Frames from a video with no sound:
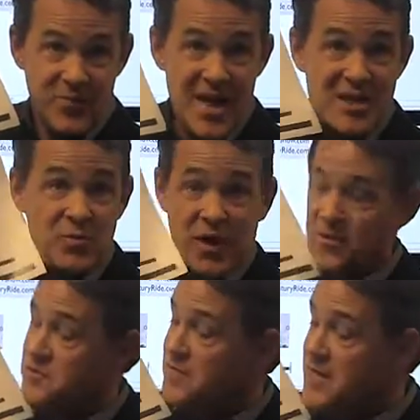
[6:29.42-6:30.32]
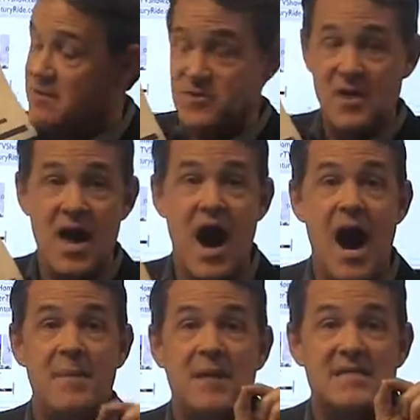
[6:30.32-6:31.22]
as one of those videos.
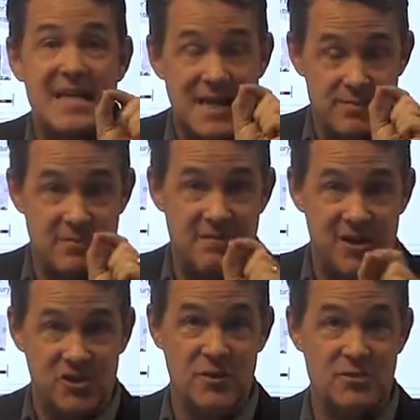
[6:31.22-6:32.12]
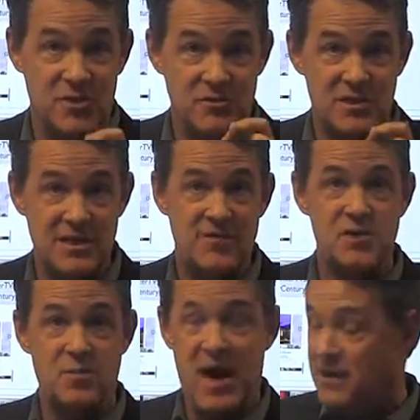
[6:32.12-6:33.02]
I'm going to take that professionally produced TV
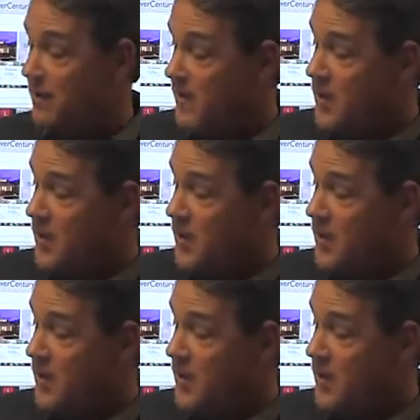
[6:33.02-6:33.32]
spot